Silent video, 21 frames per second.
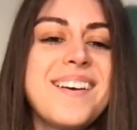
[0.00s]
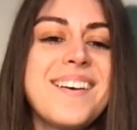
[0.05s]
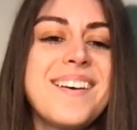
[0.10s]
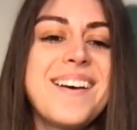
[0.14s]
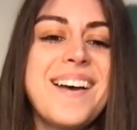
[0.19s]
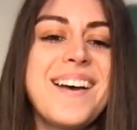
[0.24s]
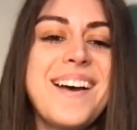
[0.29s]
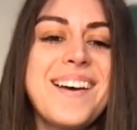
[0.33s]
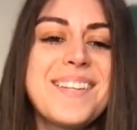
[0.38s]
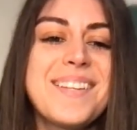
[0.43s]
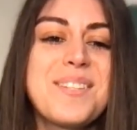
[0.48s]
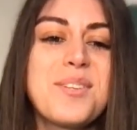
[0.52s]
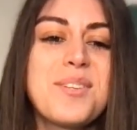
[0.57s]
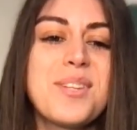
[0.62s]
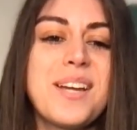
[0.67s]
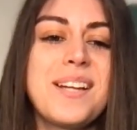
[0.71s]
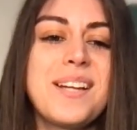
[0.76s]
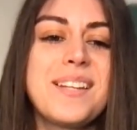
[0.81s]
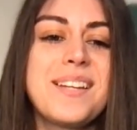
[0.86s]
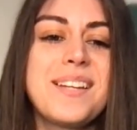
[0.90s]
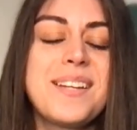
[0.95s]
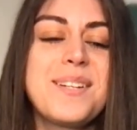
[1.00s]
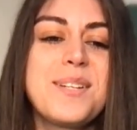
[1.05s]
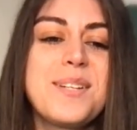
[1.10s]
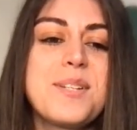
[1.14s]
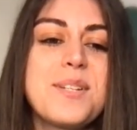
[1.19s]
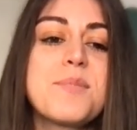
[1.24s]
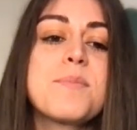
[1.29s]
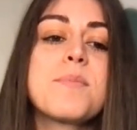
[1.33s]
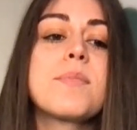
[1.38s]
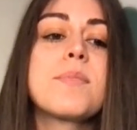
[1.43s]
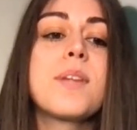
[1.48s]
Add to that
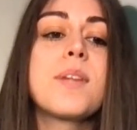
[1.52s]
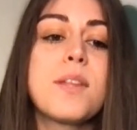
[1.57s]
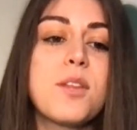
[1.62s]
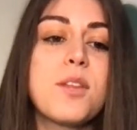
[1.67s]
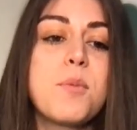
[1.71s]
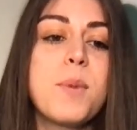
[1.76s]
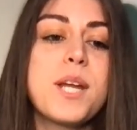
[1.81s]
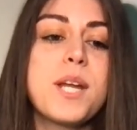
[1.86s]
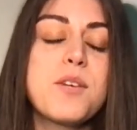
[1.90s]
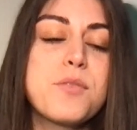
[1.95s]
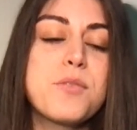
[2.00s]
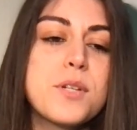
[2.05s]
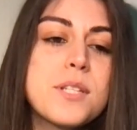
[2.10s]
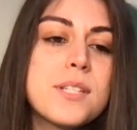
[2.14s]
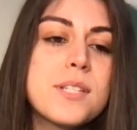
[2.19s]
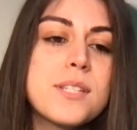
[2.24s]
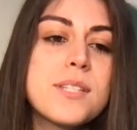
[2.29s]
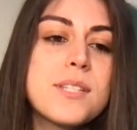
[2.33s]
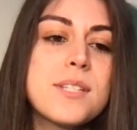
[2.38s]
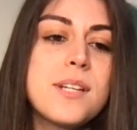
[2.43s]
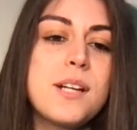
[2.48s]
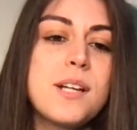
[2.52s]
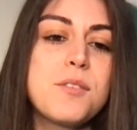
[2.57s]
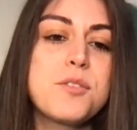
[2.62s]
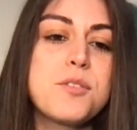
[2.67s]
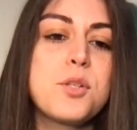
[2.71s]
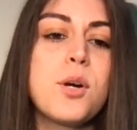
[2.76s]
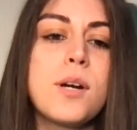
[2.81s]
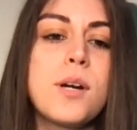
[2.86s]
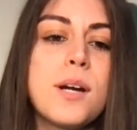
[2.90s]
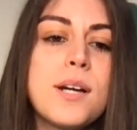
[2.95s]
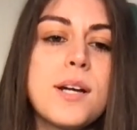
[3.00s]
layer, the metaverse itself,
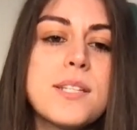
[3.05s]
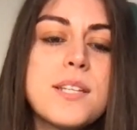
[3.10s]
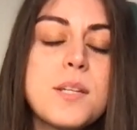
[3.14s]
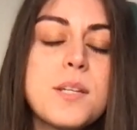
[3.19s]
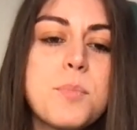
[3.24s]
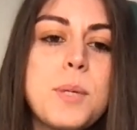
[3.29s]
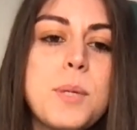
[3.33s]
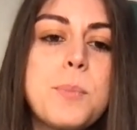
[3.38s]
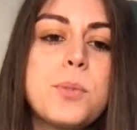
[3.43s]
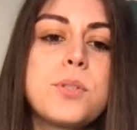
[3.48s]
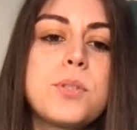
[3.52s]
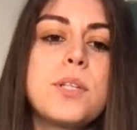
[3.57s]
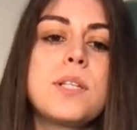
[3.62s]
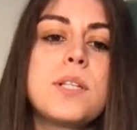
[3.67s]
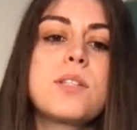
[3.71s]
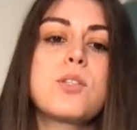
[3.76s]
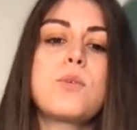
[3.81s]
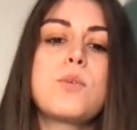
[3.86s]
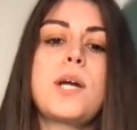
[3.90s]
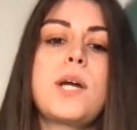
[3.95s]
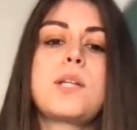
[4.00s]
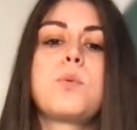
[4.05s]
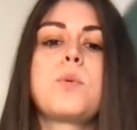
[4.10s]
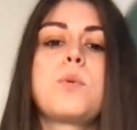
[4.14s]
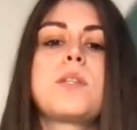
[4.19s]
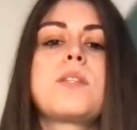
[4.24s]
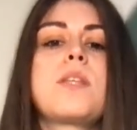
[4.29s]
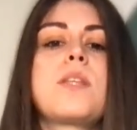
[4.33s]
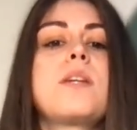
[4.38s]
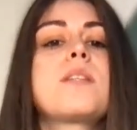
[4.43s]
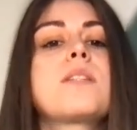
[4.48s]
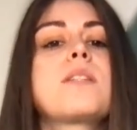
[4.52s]
you are asking people to interact with
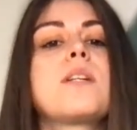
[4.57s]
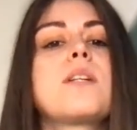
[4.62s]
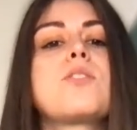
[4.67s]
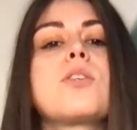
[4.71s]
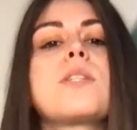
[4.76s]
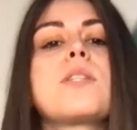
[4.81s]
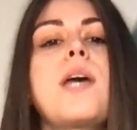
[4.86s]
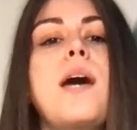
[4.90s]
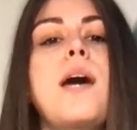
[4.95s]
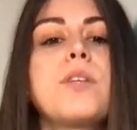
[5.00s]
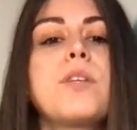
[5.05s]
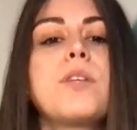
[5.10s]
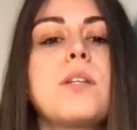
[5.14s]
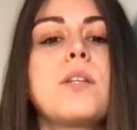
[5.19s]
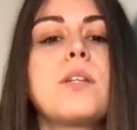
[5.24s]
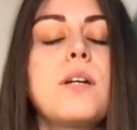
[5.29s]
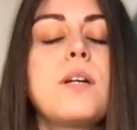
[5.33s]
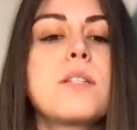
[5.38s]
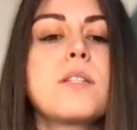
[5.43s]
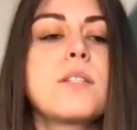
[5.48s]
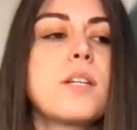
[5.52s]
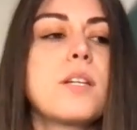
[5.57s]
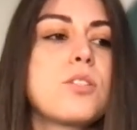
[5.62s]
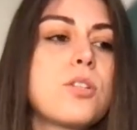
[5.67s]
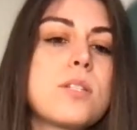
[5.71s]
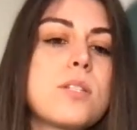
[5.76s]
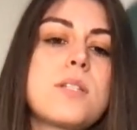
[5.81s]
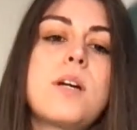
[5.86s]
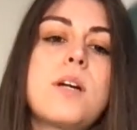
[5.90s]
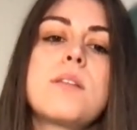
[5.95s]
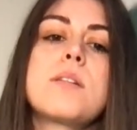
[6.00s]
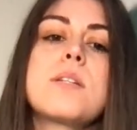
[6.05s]
things such as avatars, such as
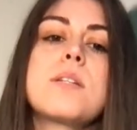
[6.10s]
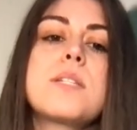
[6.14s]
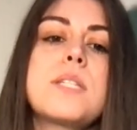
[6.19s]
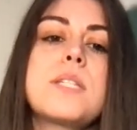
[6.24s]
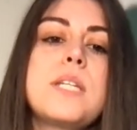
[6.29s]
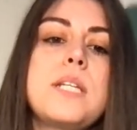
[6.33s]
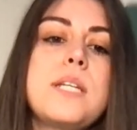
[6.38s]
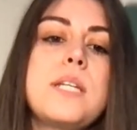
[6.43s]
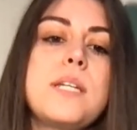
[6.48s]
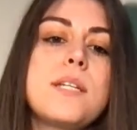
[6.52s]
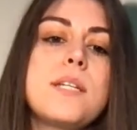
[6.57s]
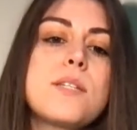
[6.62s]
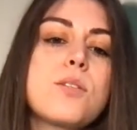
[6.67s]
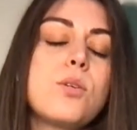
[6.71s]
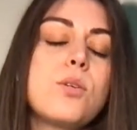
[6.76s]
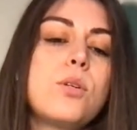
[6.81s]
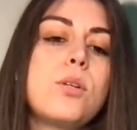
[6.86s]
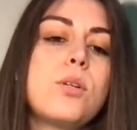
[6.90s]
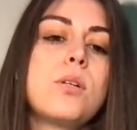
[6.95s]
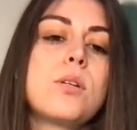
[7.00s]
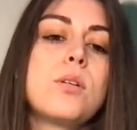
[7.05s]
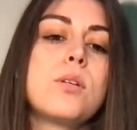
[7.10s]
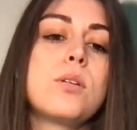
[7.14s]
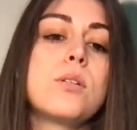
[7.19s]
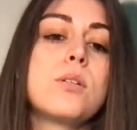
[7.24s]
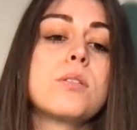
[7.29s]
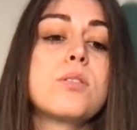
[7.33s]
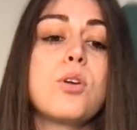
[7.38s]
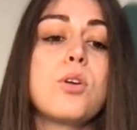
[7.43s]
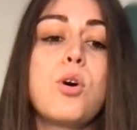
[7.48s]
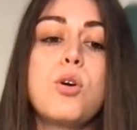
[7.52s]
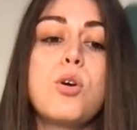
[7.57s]
other cities
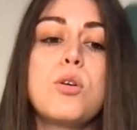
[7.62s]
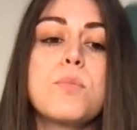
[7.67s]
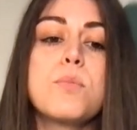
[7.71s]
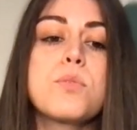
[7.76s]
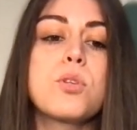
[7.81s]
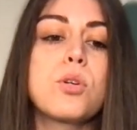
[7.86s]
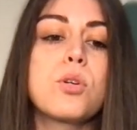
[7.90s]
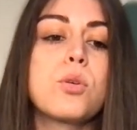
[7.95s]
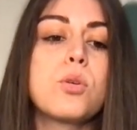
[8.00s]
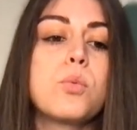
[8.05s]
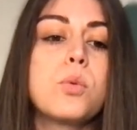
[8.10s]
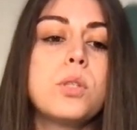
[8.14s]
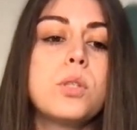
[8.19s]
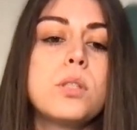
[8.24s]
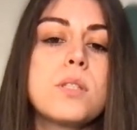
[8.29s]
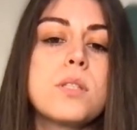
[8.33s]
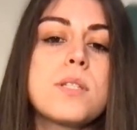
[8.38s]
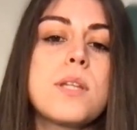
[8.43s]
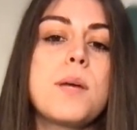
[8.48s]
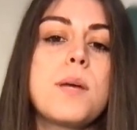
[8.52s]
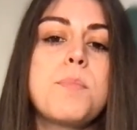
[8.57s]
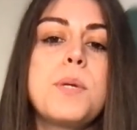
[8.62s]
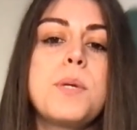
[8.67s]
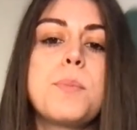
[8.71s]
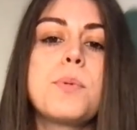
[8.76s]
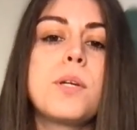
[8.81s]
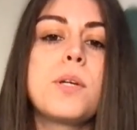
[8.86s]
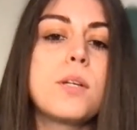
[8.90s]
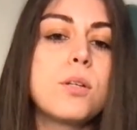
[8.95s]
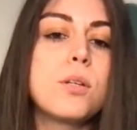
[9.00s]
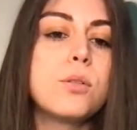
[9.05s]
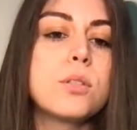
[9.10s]
or domes or worlds that
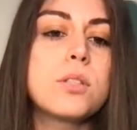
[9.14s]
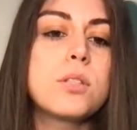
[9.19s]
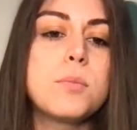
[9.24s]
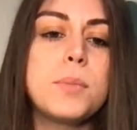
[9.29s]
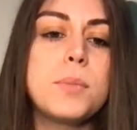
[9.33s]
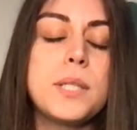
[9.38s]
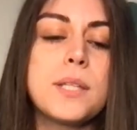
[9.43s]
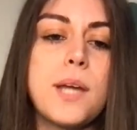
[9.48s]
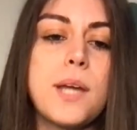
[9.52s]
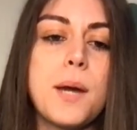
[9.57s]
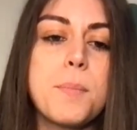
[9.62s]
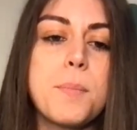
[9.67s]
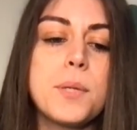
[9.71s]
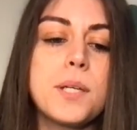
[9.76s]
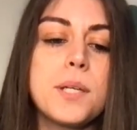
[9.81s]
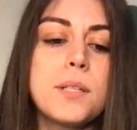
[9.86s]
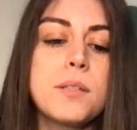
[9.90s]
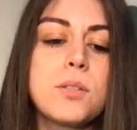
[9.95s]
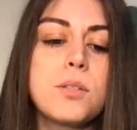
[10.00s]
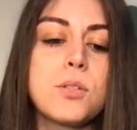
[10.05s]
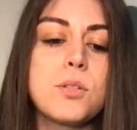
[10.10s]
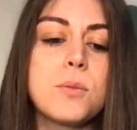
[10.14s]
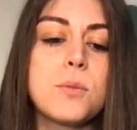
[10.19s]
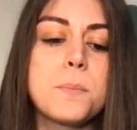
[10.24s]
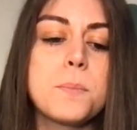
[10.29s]
people are going to be tapping into.